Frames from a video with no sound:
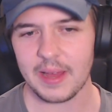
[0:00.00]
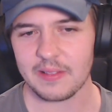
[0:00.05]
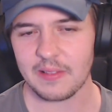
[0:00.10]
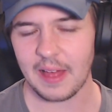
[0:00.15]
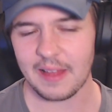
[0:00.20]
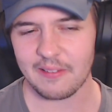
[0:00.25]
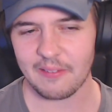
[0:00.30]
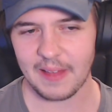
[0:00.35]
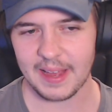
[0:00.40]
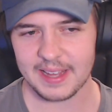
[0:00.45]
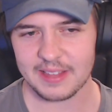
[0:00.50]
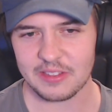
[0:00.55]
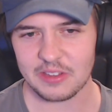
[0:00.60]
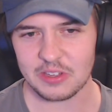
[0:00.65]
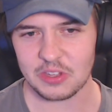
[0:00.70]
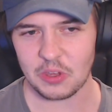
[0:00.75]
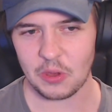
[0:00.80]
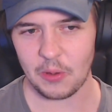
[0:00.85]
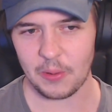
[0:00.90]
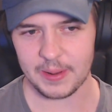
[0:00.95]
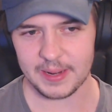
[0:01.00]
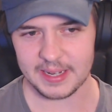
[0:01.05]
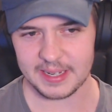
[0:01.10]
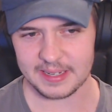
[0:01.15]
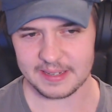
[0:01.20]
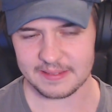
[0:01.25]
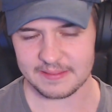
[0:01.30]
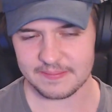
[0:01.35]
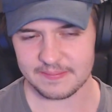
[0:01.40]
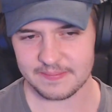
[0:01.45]
like the
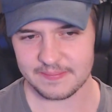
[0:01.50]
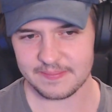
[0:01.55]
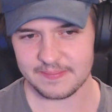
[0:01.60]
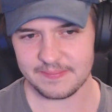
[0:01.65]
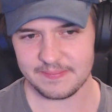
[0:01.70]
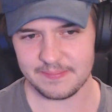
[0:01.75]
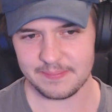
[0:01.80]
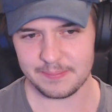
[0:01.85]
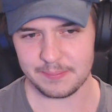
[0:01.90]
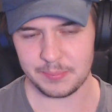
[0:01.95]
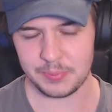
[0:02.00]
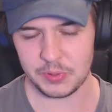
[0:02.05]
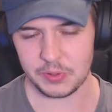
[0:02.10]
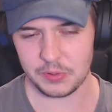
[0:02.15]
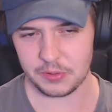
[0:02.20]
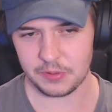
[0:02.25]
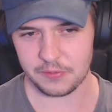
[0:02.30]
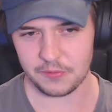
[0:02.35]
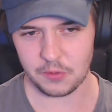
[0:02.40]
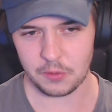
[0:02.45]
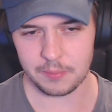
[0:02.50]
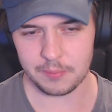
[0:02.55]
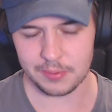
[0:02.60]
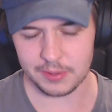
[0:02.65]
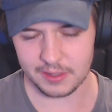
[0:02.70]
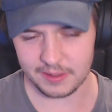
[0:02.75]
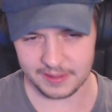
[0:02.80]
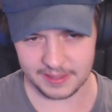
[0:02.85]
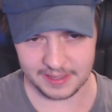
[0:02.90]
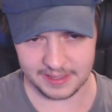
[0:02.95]
yearning, beautiful
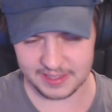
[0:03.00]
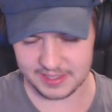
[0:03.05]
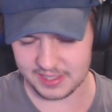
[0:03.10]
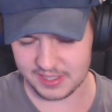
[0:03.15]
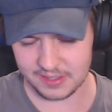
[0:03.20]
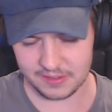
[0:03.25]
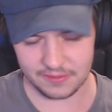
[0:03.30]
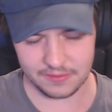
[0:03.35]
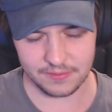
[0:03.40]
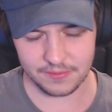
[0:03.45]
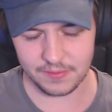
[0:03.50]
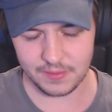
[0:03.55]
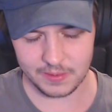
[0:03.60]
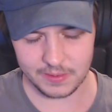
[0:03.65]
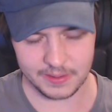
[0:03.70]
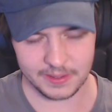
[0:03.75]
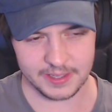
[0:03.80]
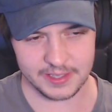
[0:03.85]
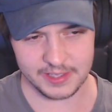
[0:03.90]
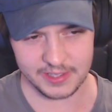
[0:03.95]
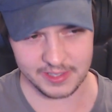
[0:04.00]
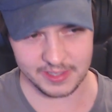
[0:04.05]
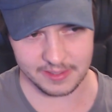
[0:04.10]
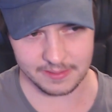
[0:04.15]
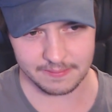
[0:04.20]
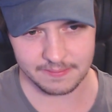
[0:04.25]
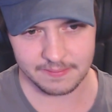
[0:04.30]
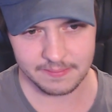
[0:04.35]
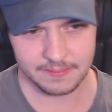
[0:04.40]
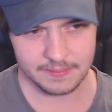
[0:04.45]
brilliance of Liz
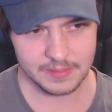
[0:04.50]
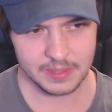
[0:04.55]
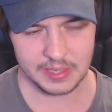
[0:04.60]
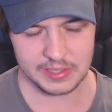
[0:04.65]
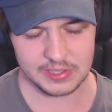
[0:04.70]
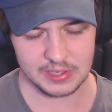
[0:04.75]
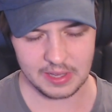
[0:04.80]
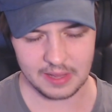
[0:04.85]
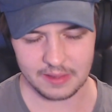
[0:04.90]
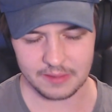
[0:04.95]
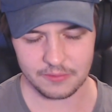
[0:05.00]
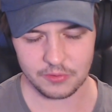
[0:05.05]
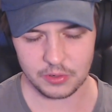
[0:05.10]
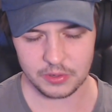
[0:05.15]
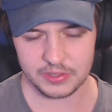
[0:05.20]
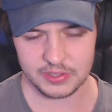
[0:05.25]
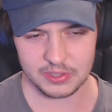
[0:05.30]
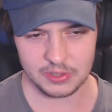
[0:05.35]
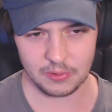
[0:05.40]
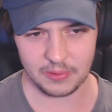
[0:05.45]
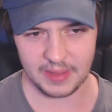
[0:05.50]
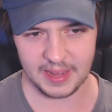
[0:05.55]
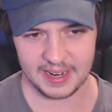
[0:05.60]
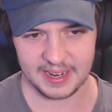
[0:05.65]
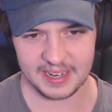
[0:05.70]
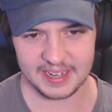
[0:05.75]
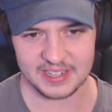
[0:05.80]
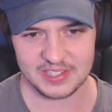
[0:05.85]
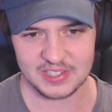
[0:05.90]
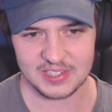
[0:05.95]
and a silent voice and all that
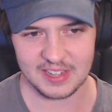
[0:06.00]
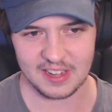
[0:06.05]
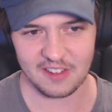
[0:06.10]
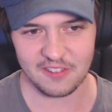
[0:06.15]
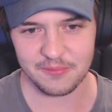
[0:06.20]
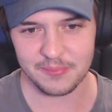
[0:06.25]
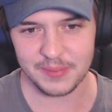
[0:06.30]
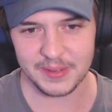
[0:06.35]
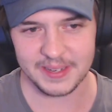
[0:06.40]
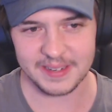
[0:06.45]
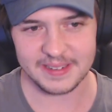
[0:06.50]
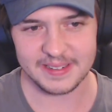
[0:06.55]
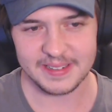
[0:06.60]
kind of stuff, but